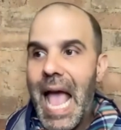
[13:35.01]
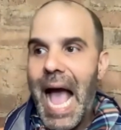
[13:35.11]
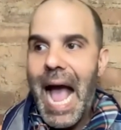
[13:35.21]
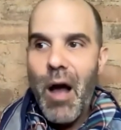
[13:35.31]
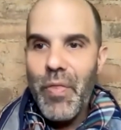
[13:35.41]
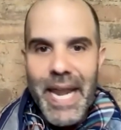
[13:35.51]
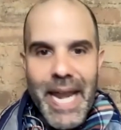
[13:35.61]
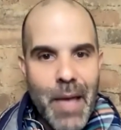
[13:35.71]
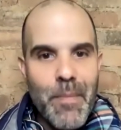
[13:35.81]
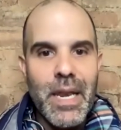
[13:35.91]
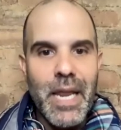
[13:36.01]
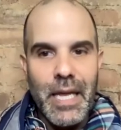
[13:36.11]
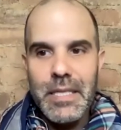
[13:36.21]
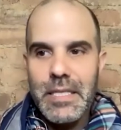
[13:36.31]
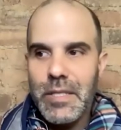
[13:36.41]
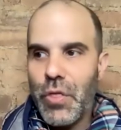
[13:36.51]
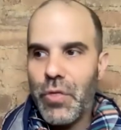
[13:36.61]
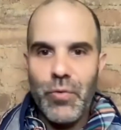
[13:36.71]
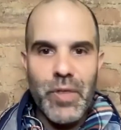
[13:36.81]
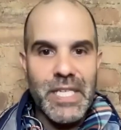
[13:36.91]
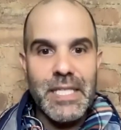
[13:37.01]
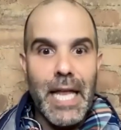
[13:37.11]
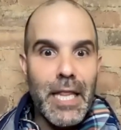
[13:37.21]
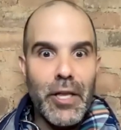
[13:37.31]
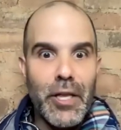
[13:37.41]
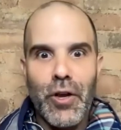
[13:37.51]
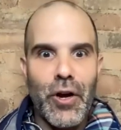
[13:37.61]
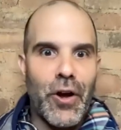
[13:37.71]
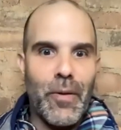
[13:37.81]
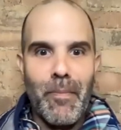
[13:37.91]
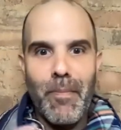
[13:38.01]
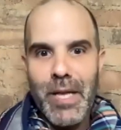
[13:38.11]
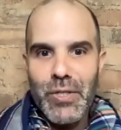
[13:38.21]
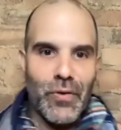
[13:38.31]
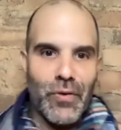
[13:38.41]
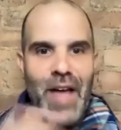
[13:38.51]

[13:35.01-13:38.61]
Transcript: how that emanates through the cellular muscle